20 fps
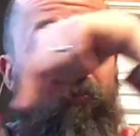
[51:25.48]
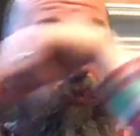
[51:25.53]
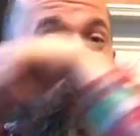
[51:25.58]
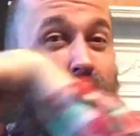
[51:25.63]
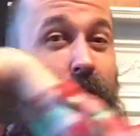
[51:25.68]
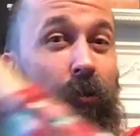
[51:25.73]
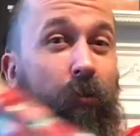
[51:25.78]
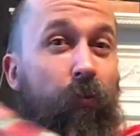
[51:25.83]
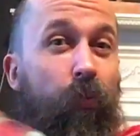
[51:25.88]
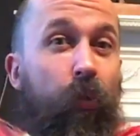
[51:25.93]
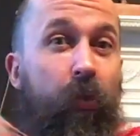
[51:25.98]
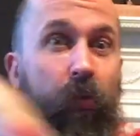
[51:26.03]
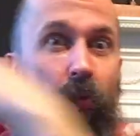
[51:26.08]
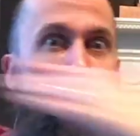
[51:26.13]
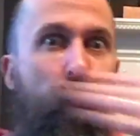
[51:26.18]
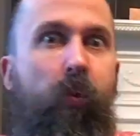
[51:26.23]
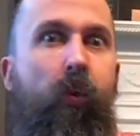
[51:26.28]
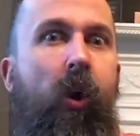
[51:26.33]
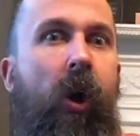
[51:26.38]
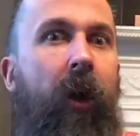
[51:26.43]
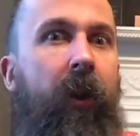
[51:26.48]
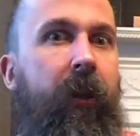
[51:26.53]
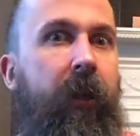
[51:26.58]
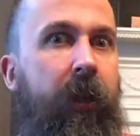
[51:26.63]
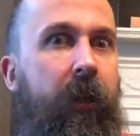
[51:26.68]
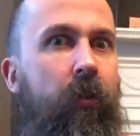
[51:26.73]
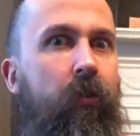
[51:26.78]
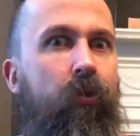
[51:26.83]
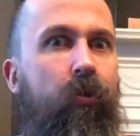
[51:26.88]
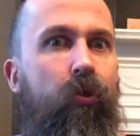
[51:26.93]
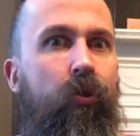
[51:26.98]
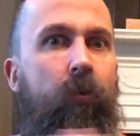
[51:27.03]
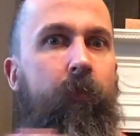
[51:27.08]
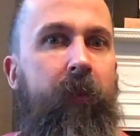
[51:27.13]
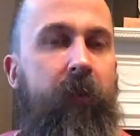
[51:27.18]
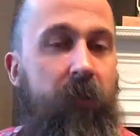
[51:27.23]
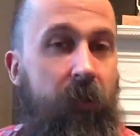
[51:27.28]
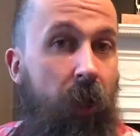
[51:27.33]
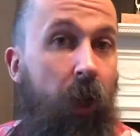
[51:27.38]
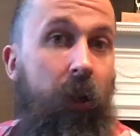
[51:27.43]
room was one
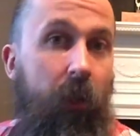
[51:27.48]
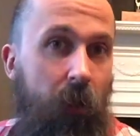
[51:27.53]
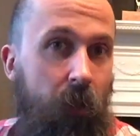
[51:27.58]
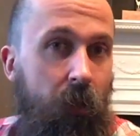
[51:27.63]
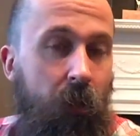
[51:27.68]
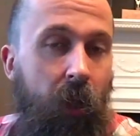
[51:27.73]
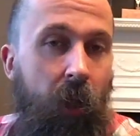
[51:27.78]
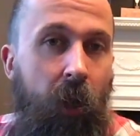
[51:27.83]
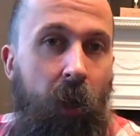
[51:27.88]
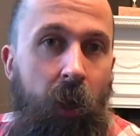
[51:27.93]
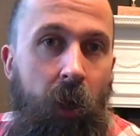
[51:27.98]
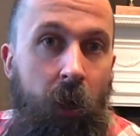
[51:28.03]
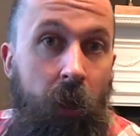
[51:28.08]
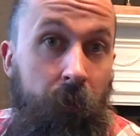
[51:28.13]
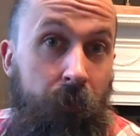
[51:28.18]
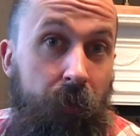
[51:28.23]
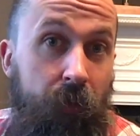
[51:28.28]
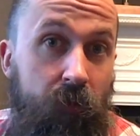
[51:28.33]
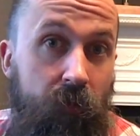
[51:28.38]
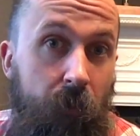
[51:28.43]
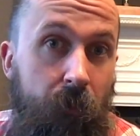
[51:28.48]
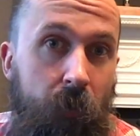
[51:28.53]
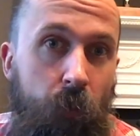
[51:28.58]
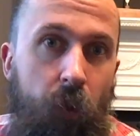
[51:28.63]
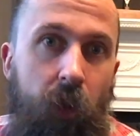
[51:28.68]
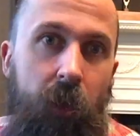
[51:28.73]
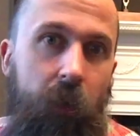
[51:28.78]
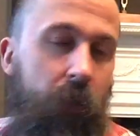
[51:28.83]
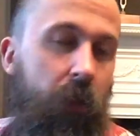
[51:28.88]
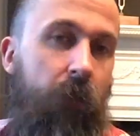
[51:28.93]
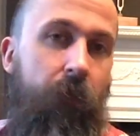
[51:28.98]
enormous tunnel for Strip the Willow.